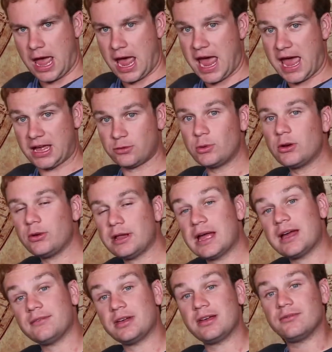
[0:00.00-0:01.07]
And we will
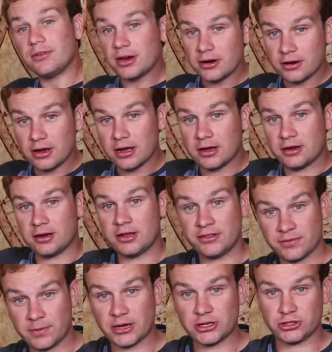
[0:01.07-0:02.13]
have a very, very
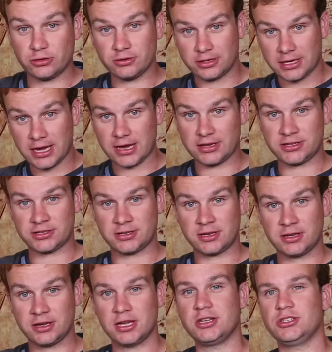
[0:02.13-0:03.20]
special guest
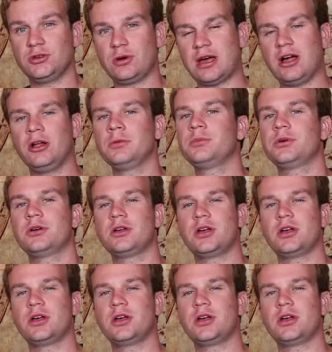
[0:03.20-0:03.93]
to help